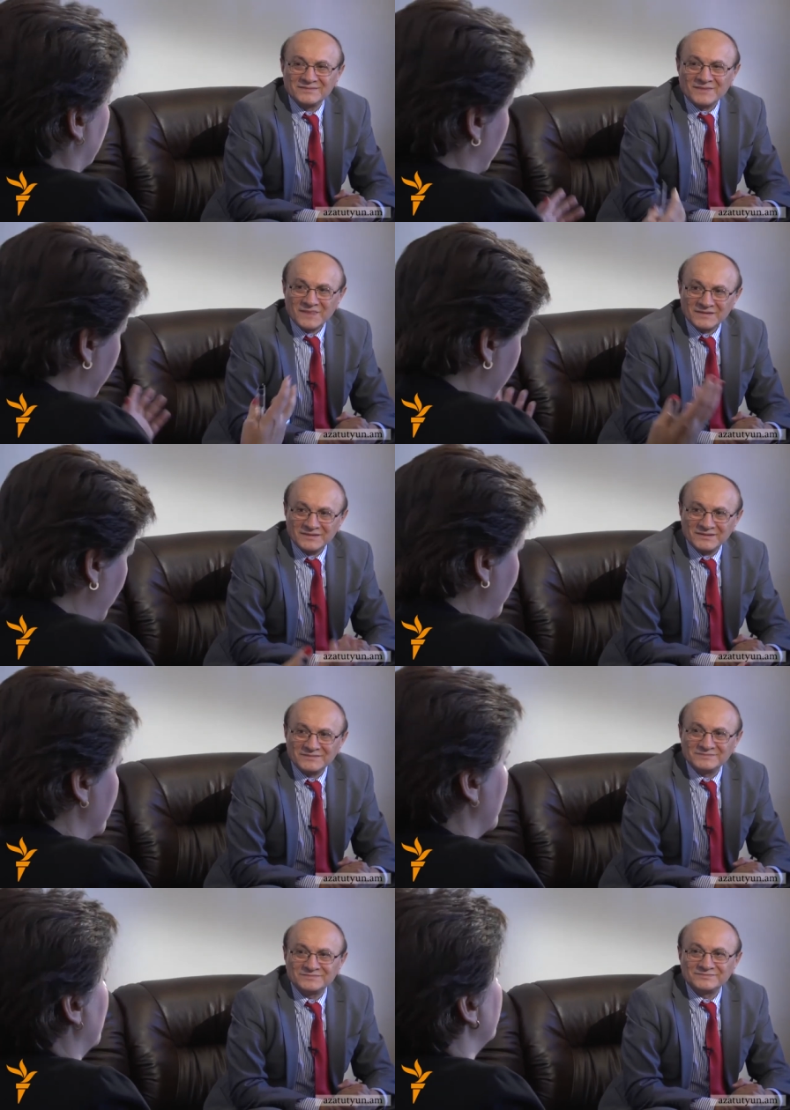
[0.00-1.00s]
The
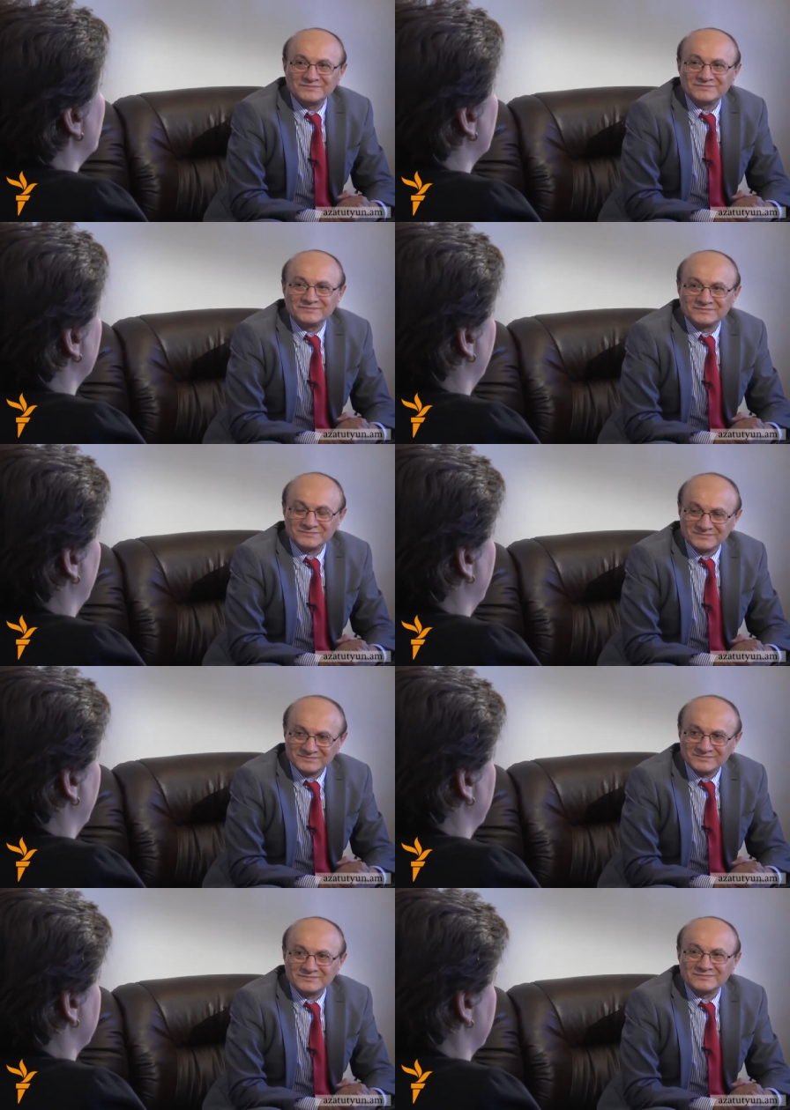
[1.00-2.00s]
authority have been looking for
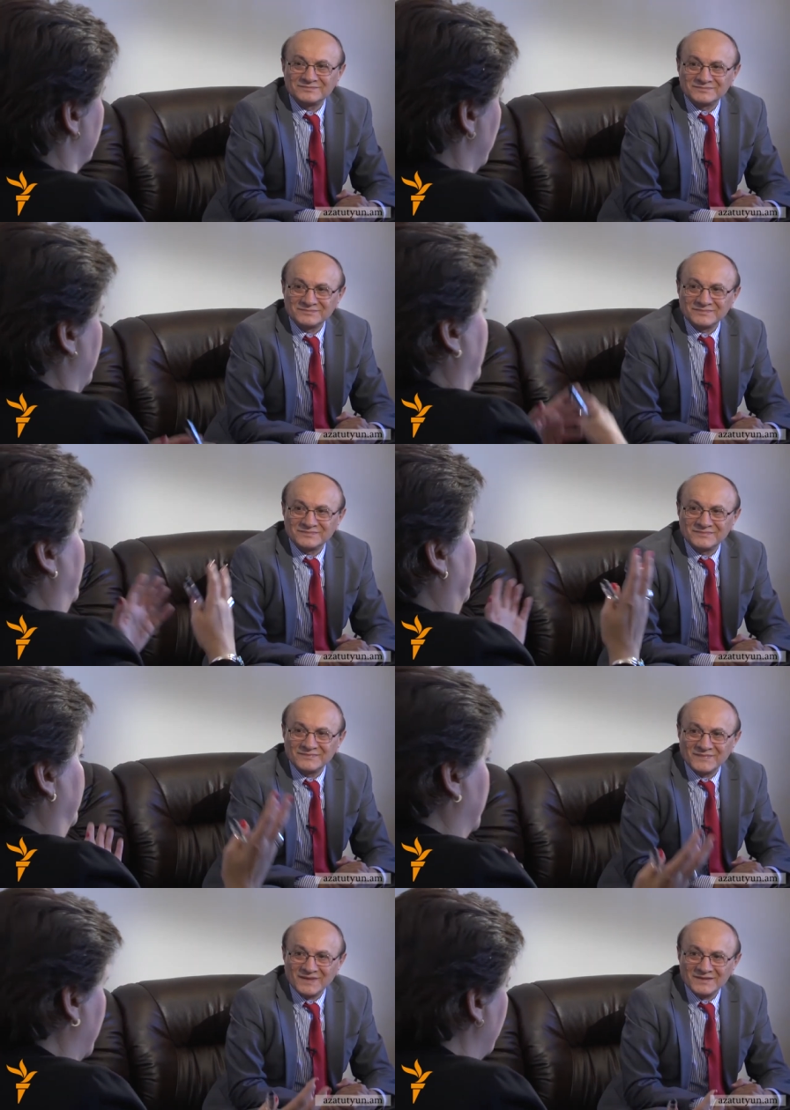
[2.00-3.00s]
advice. It's not like
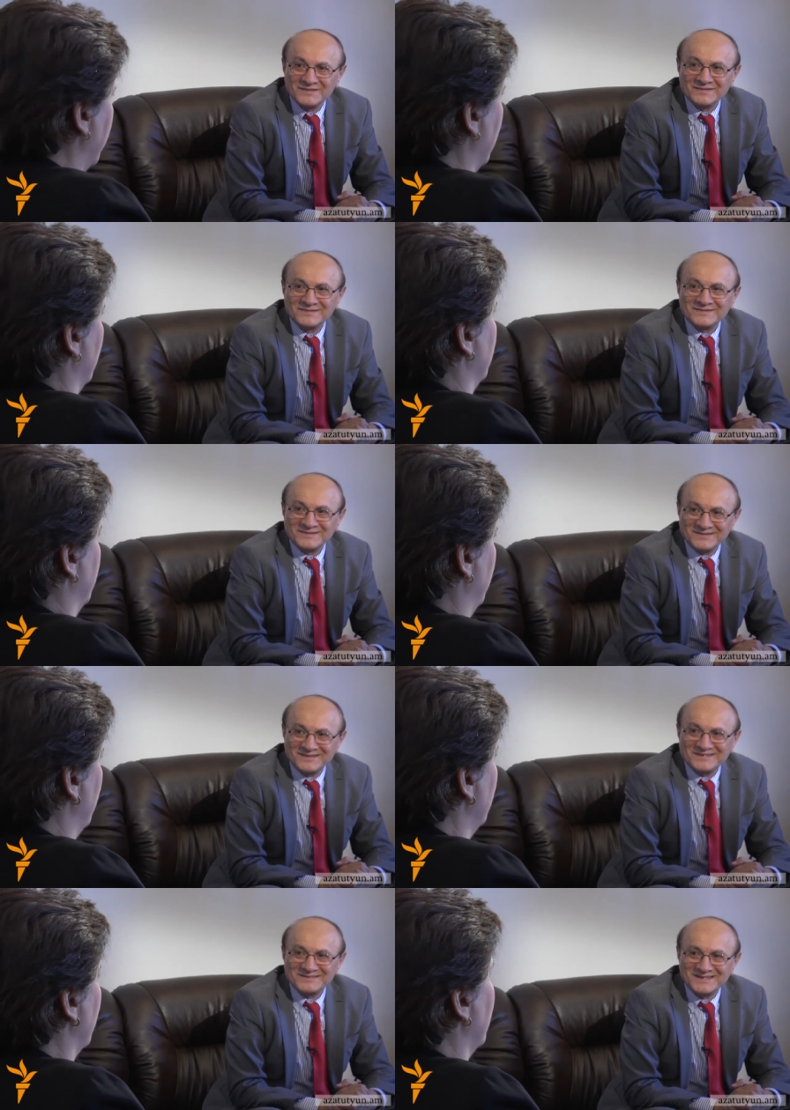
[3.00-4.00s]
coming out of the
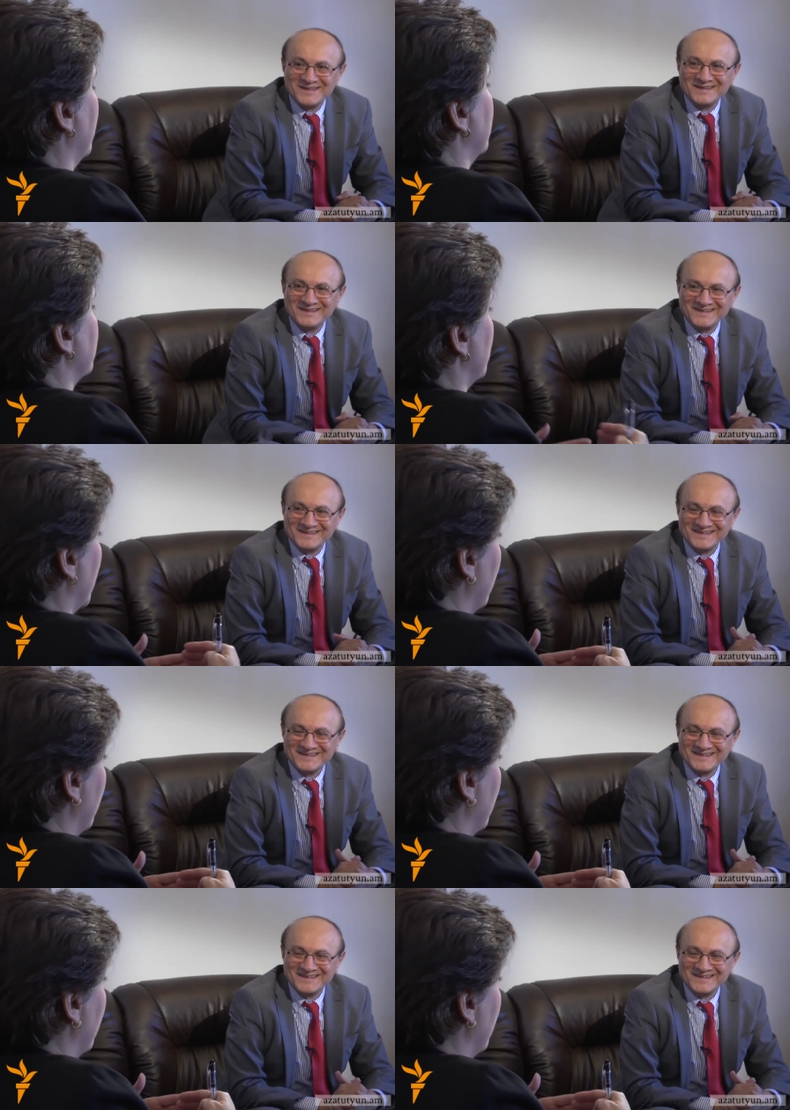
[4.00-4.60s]
blue. So